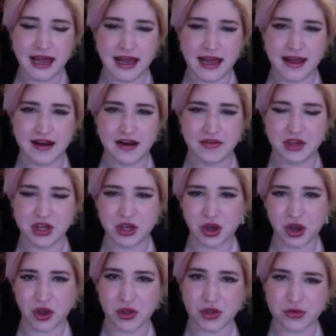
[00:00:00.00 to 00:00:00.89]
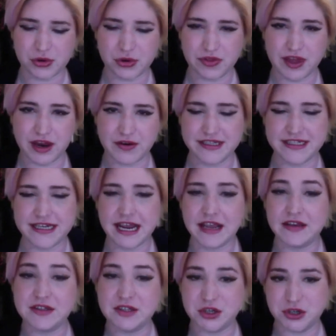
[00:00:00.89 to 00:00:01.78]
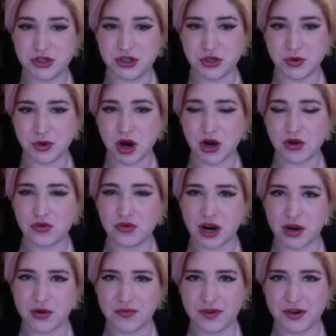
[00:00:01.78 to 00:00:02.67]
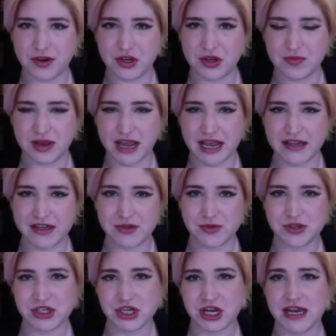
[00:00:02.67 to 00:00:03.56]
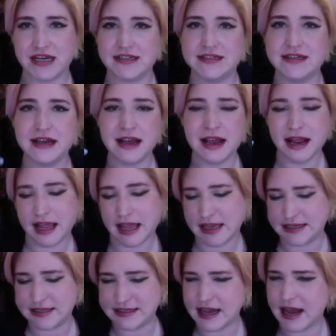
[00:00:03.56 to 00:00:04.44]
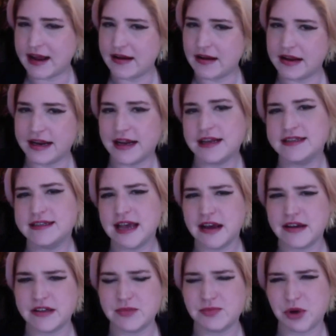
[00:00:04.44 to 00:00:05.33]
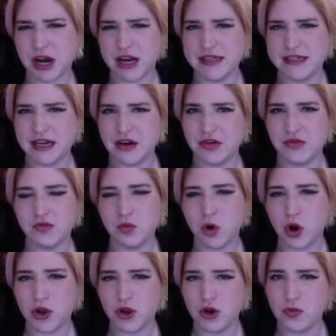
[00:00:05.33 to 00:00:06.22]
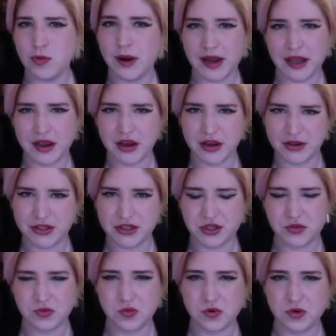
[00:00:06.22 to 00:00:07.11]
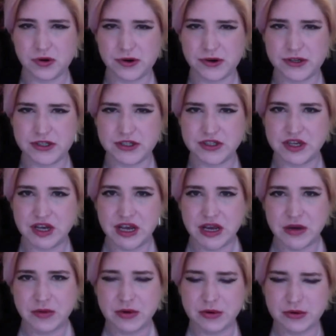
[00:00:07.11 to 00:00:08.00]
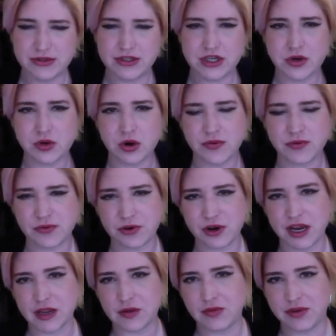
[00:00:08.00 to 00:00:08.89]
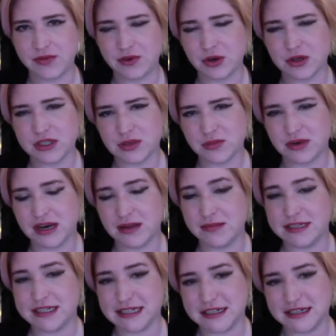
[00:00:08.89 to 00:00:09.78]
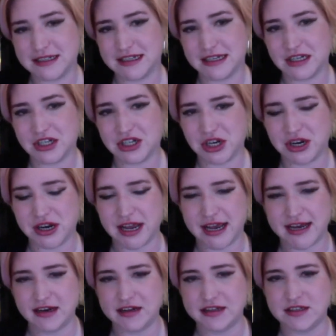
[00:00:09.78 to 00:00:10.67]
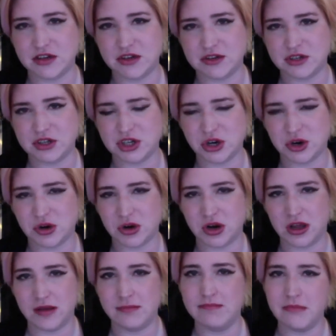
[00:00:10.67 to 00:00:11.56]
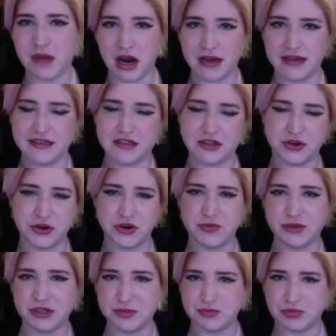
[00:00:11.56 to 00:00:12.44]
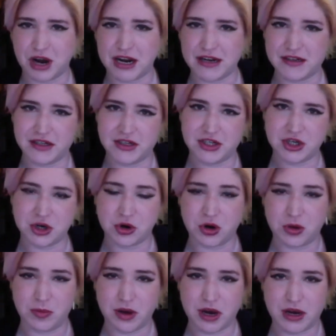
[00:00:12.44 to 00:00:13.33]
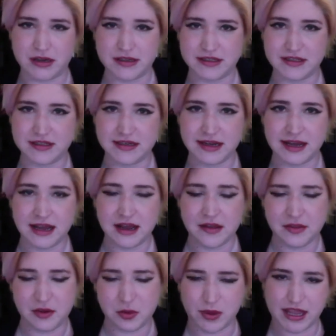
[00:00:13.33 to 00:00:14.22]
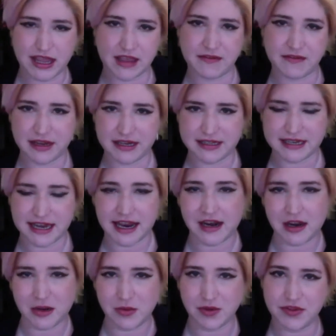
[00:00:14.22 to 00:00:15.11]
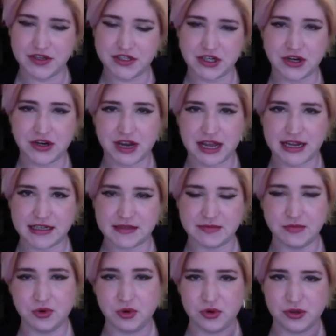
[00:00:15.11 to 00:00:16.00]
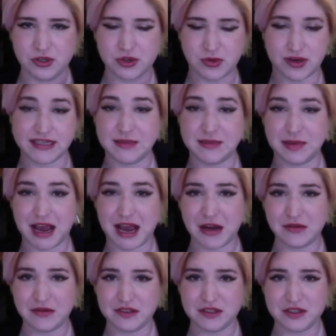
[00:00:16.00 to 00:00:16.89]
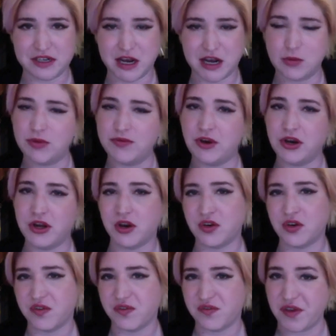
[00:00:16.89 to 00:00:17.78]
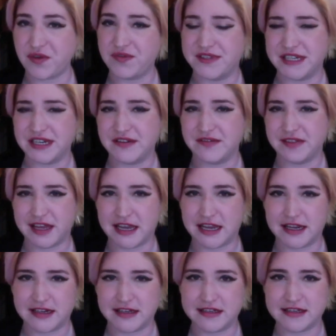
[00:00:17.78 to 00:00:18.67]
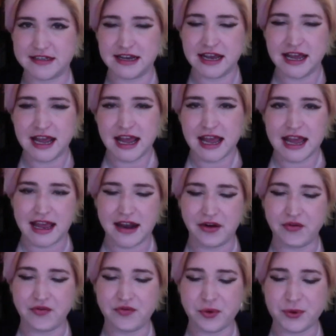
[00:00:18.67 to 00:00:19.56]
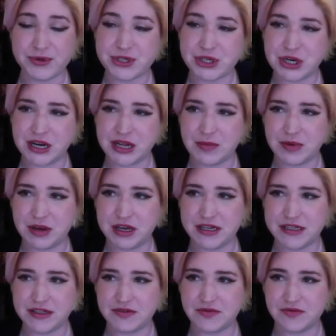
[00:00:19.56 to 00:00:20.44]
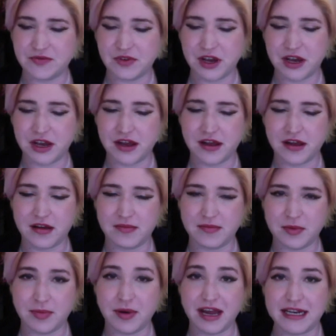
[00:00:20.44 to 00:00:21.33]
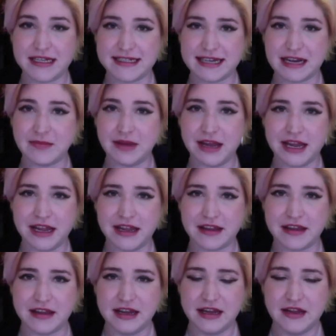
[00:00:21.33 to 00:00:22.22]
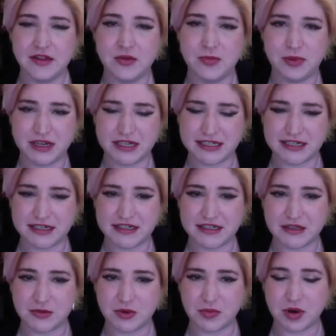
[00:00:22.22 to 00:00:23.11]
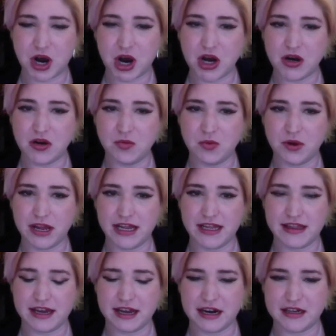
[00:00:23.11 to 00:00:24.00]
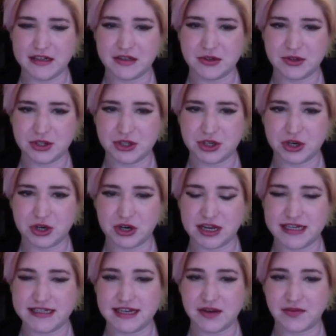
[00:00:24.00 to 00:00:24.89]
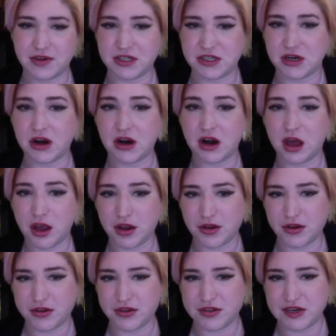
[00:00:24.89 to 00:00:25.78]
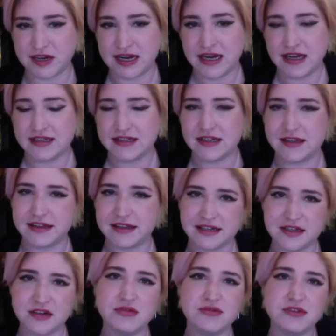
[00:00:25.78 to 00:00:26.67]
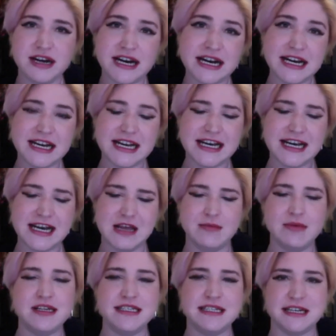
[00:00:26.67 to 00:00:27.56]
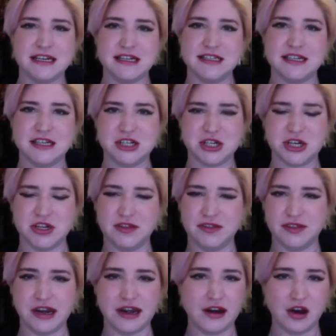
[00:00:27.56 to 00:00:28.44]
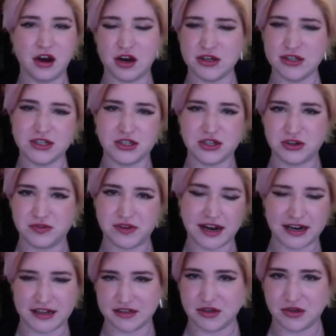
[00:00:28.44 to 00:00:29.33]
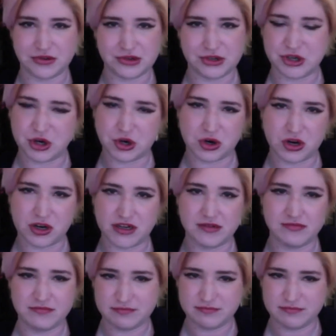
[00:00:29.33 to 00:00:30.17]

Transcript: and if you go through there, it takes you to our crowdfunding page, which has an exact breakdown of what your money goes towards. We're also offering, we've got some limited edition Alexander Chocolate Minds Anonymous branded chocolate bars that we're giving to anyone that donates more than £20. Now, we've only got 50 of these, and unfortunately, because of the pandemic, the business that we partnered with, Alexander Chocolate, is having to close. So these are really limited edition, the last of Alexander Chocolate